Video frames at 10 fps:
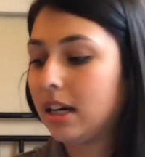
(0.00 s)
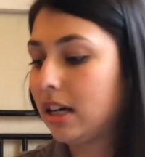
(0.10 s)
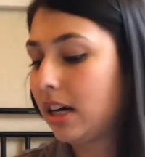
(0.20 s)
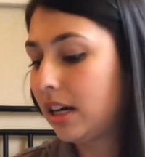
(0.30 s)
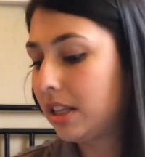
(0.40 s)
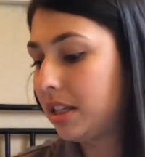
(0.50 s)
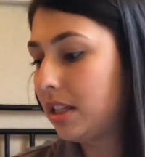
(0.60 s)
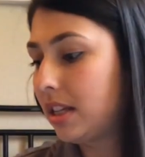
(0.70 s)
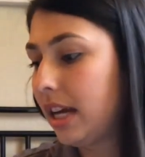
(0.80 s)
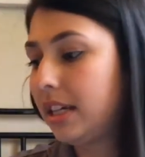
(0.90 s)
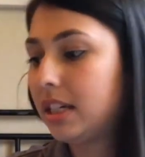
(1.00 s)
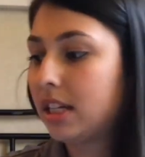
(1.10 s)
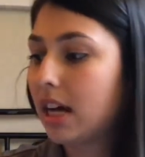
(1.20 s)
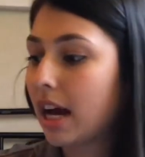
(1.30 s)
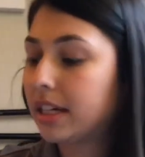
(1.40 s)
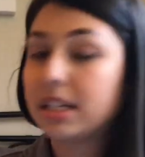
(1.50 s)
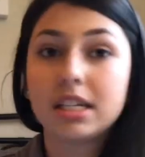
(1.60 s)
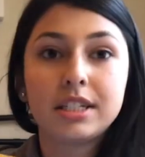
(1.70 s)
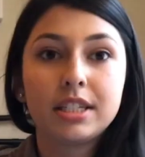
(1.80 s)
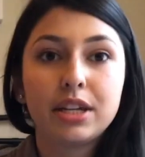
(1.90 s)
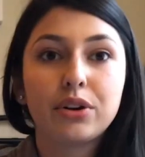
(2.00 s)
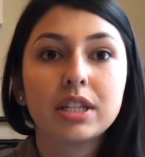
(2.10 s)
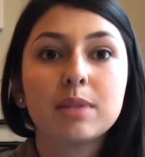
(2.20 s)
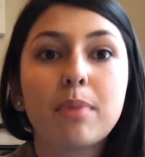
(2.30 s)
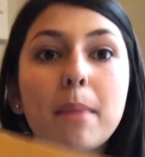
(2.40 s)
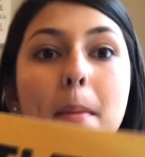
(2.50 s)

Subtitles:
This is ATI TEAS Secrets by